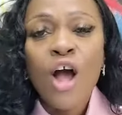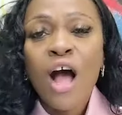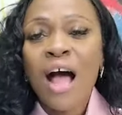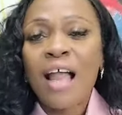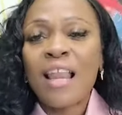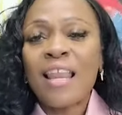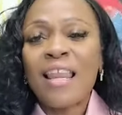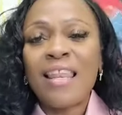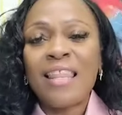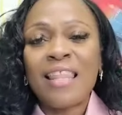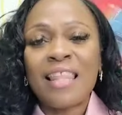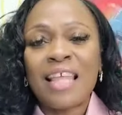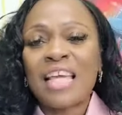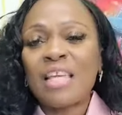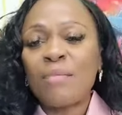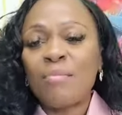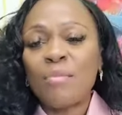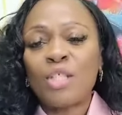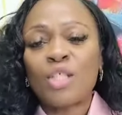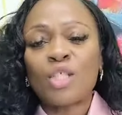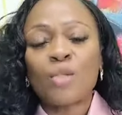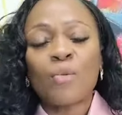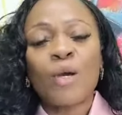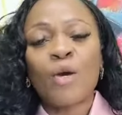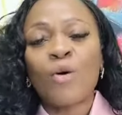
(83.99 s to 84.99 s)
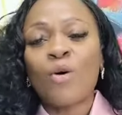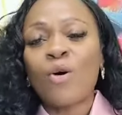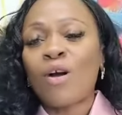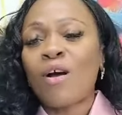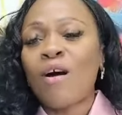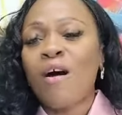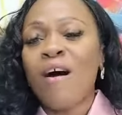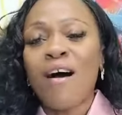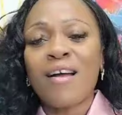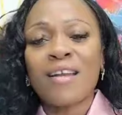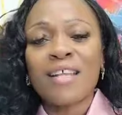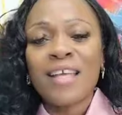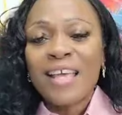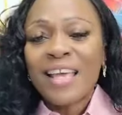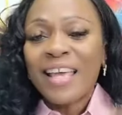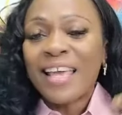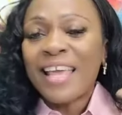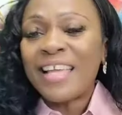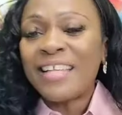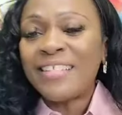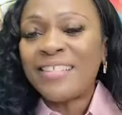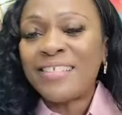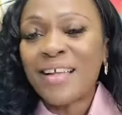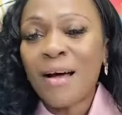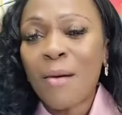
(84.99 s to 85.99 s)
align me to it, oh God,
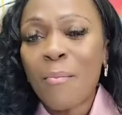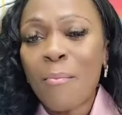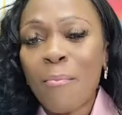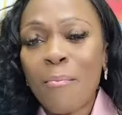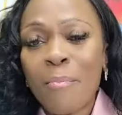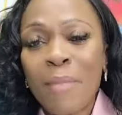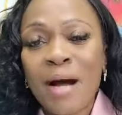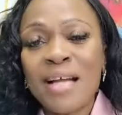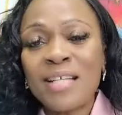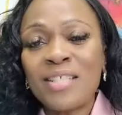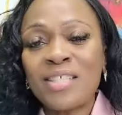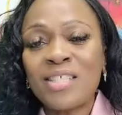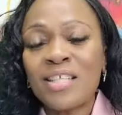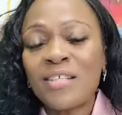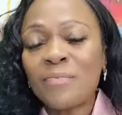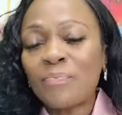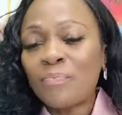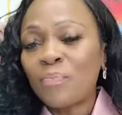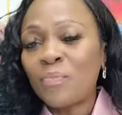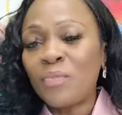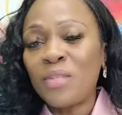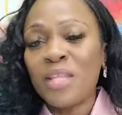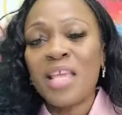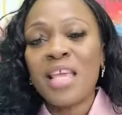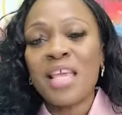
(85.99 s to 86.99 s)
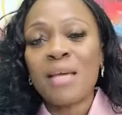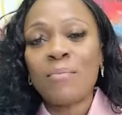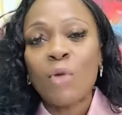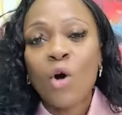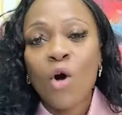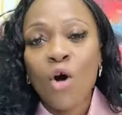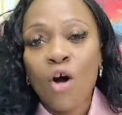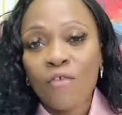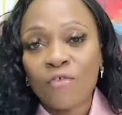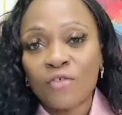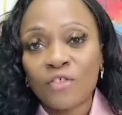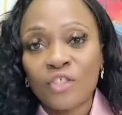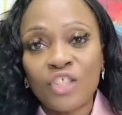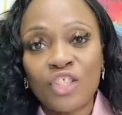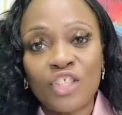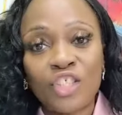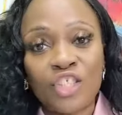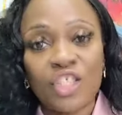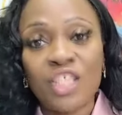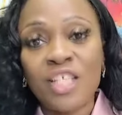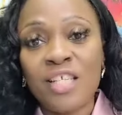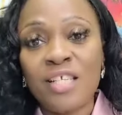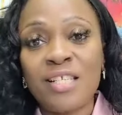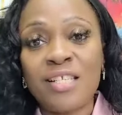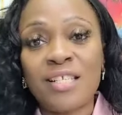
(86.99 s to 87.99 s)
in the mighty name of
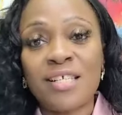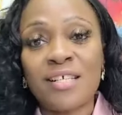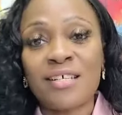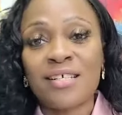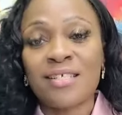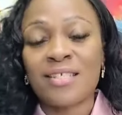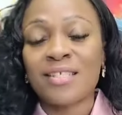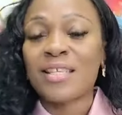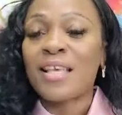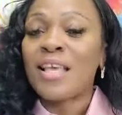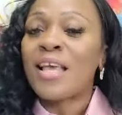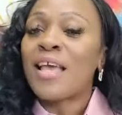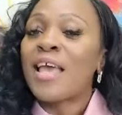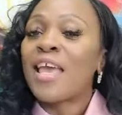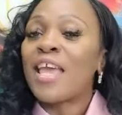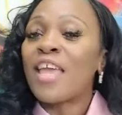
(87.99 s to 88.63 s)
Jesus.